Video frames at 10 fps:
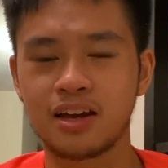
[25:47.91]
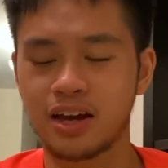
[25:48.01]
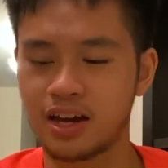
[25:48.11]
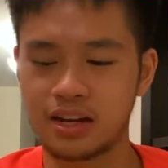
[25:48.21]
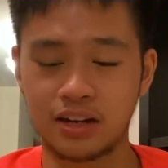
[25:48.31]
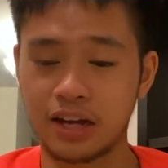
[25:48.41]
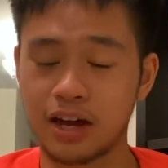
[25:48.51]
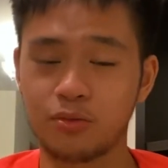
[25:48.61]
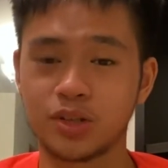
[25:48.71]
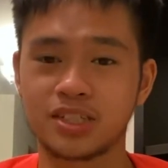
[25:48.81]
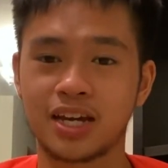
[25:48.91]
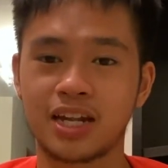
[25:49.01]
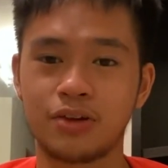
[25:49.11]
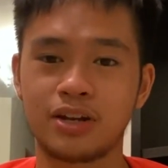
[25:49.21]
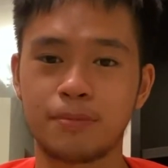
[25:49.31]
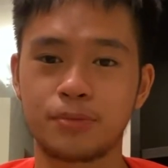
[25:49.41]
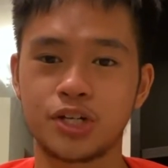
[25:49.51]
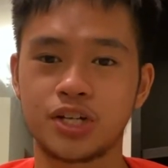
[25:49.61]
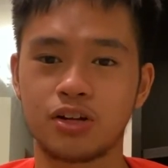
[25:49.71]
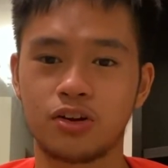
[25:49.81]
And once again, I really
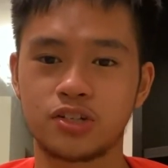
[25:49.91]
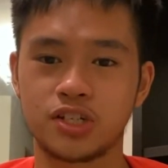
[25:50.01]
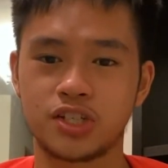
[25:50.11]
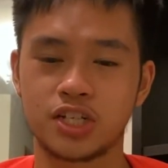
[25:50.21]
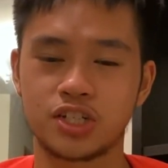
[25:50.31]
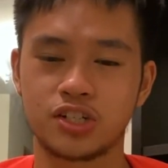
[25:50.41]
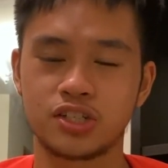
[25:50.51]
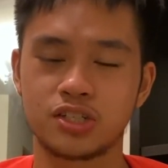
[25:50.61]
appreciate all your suggestions.